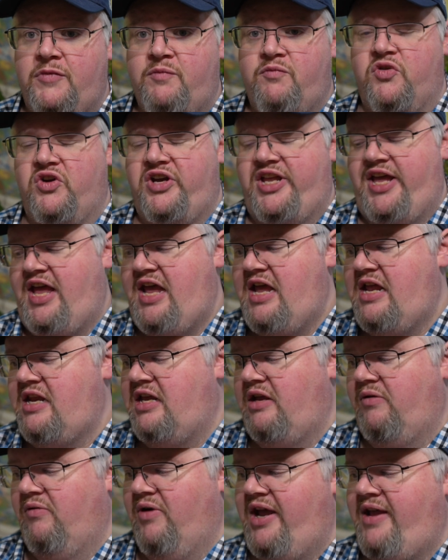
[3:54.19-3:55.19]
Pretty
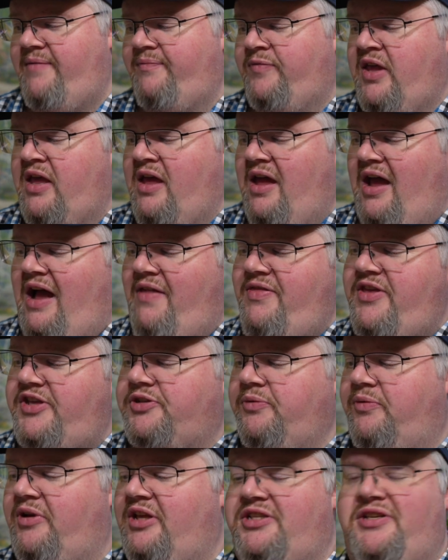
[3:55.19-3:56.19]
handy, right? And
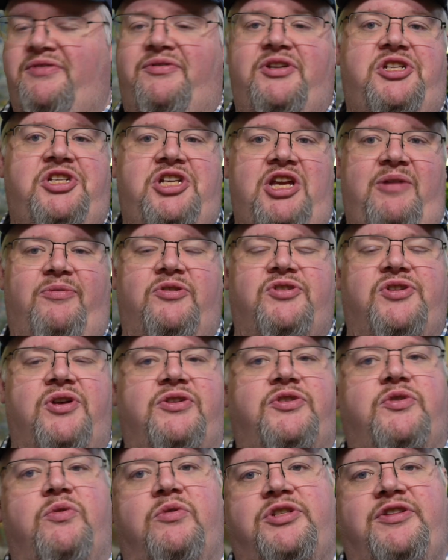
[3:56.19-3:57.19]
these are relatively cheap. There's all
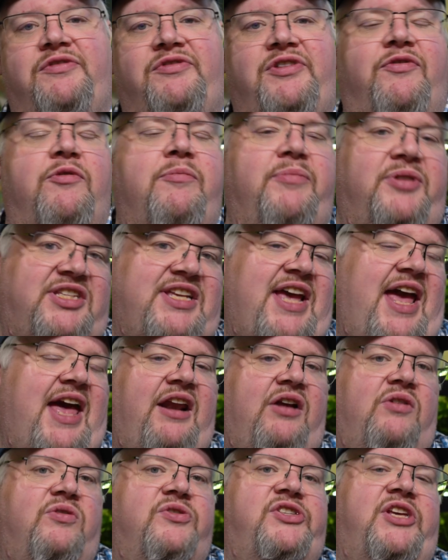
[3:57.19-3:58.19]
sorts of different
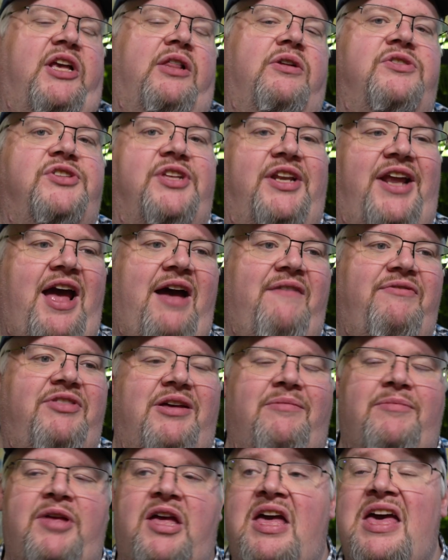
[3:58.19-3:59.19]
botanical sellers that have
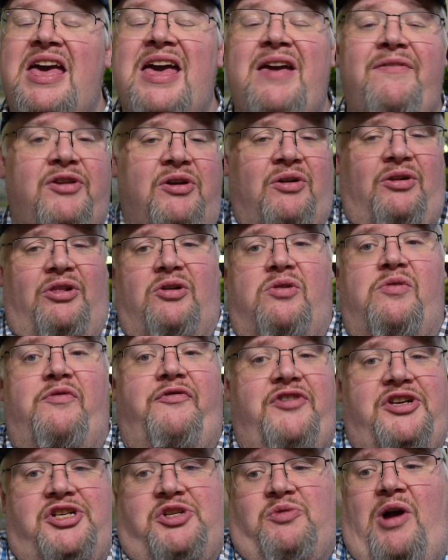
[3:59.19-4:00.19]
them. If you go to local
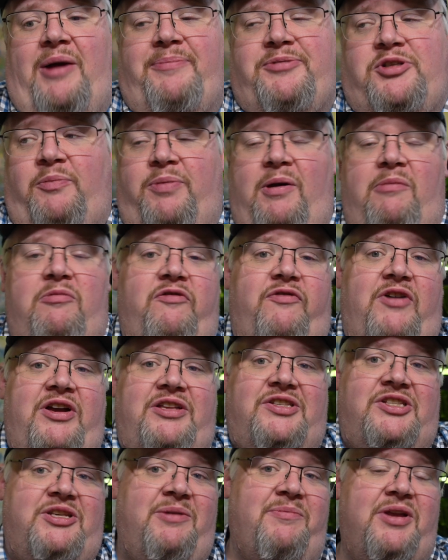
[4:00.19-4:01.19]
fish swaps, you'll probably
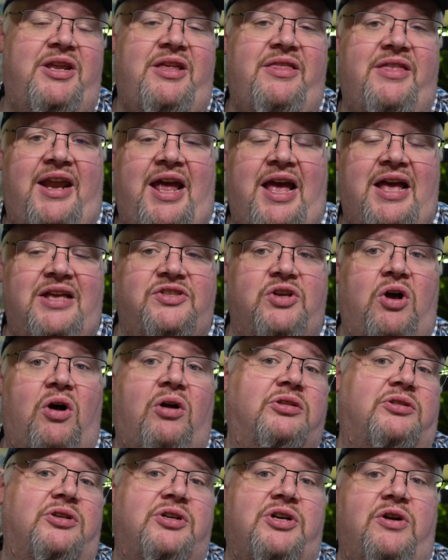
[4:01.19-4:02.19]
find somebody that has
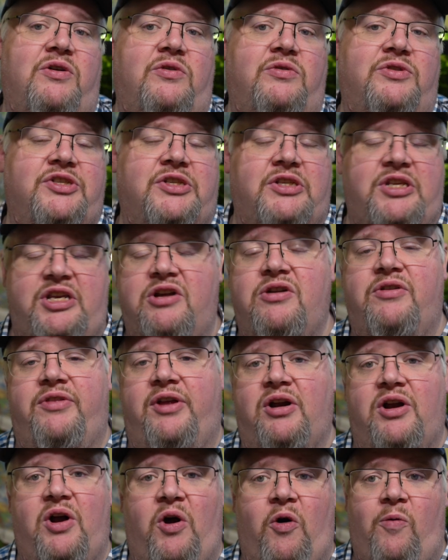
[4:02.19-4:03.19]
alder cones near
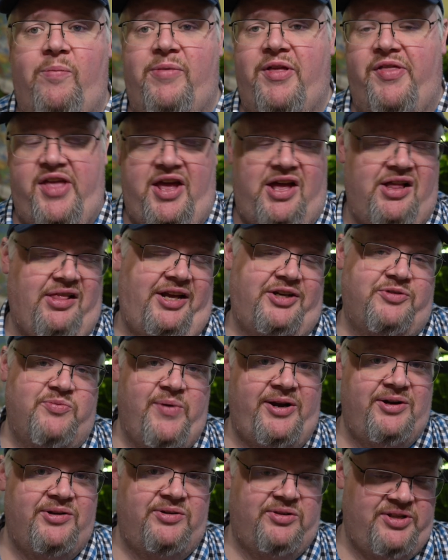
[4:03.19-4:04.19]
their home that they collect
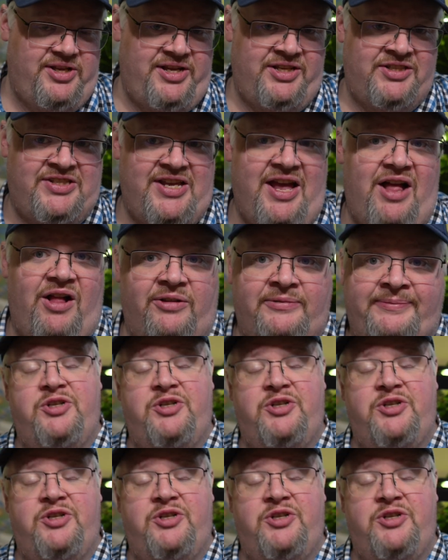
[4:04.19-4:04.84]
regularly and sell.